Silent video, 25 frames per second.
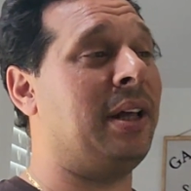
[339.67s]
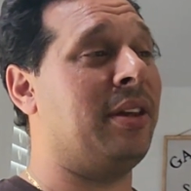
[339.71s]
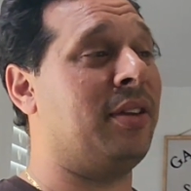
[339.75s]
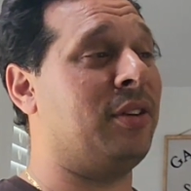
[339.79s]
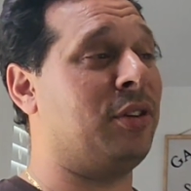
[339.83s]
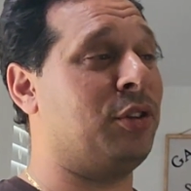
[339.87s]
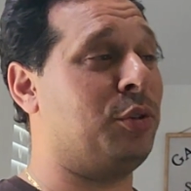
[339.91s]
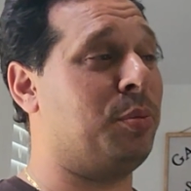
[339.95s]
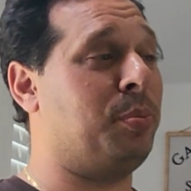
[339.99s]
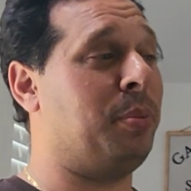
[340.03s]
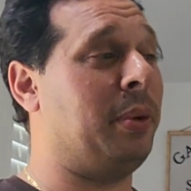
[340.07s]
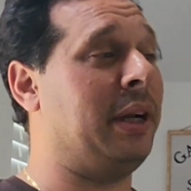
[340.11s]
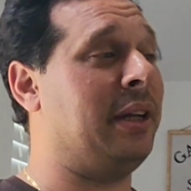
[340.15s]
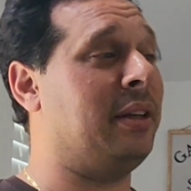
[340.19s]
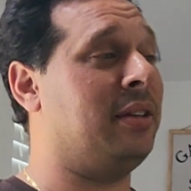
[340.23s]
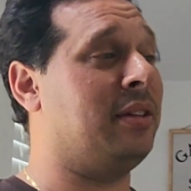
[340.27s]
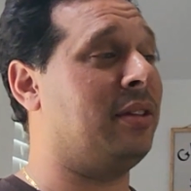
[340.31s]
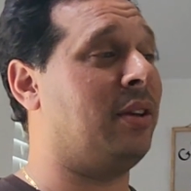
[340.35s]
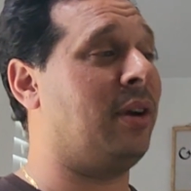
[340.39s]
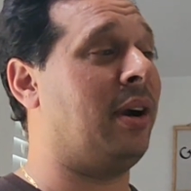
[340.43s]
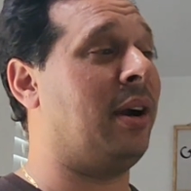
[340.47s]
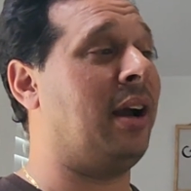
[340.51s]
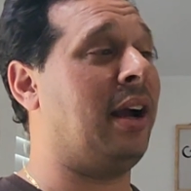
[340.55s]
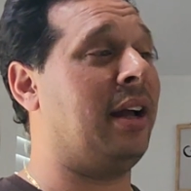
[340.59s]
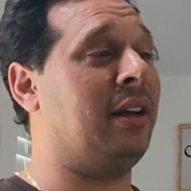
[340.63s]
other springs
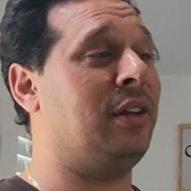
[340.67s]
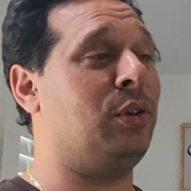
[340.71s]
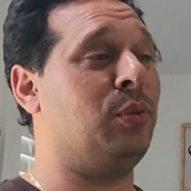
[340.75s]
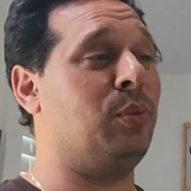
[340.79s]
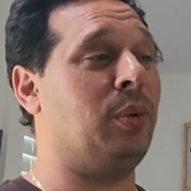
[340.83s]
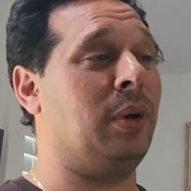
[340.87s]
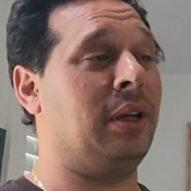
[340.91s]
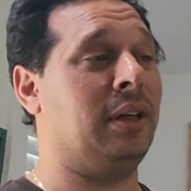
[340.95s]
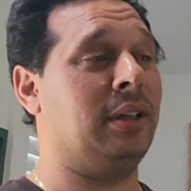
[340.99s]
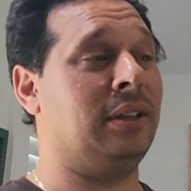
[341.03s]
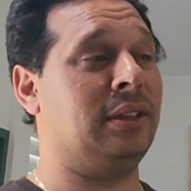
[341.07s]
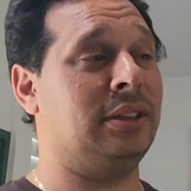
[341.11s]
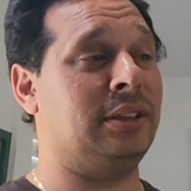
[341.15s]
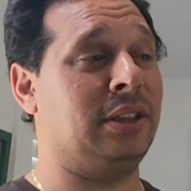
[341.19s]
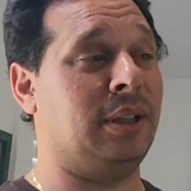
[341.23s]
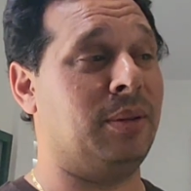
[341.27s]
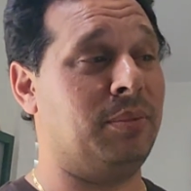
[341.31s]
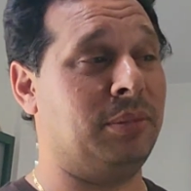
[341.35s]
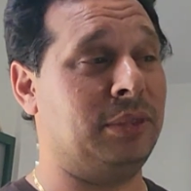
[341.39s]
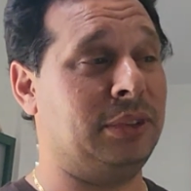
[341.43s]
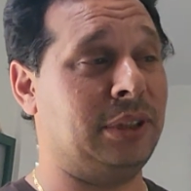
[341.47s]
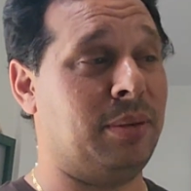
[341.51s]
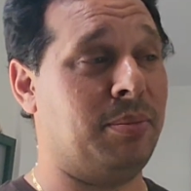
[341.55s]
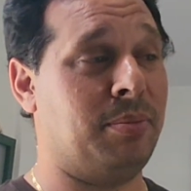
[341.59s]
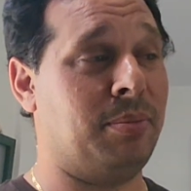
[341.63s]
though. I do want to
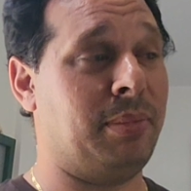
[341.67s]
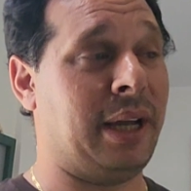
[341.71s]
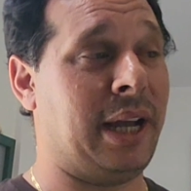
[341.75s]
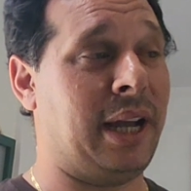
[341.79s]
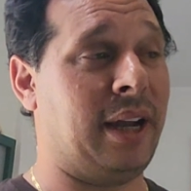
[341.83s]
jump back.